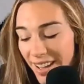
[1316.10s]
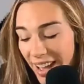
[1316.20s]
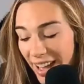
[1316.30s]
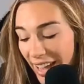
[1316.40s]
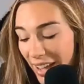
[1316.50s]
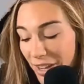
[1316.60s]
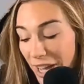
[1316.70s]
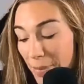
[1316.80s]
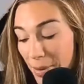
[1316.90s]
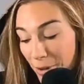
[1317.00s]
I have a
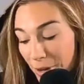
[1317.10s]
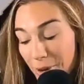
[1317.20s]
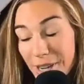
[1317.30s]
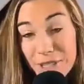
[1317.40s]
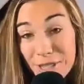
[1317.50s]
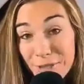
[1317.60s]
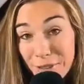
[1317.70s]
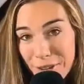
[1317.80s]
couple more questions for